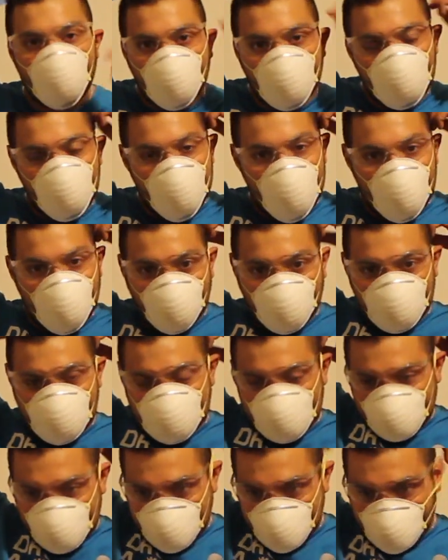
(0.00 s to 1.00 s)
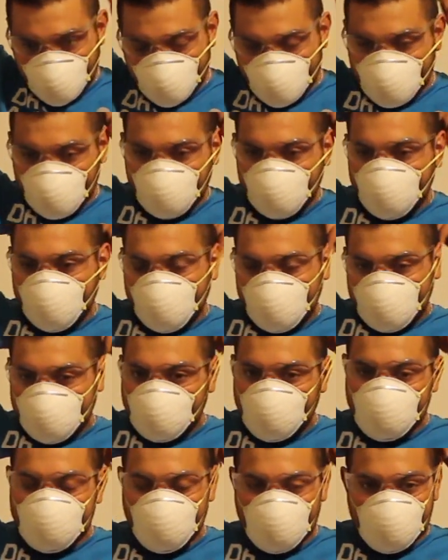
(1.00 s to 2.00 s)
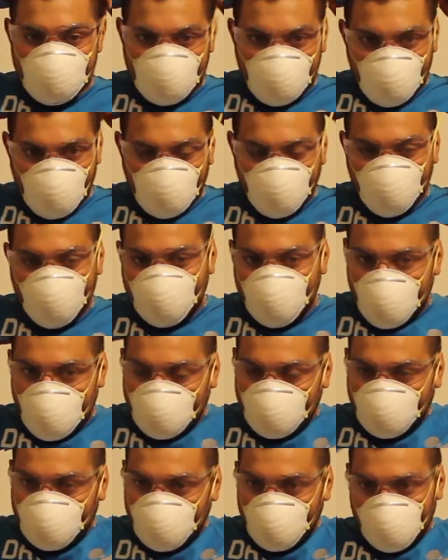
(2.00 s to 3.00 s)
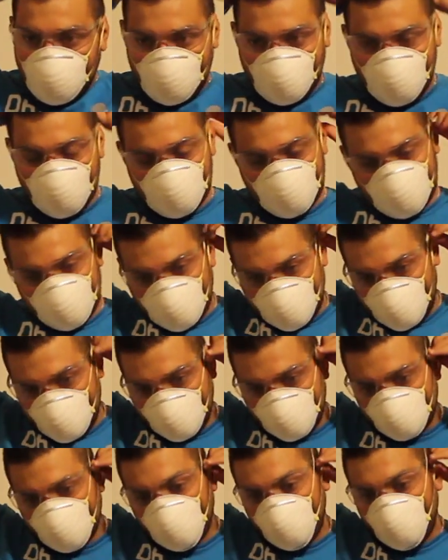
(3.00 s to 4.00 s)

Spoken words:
our mouths. This is going to prevent any sort of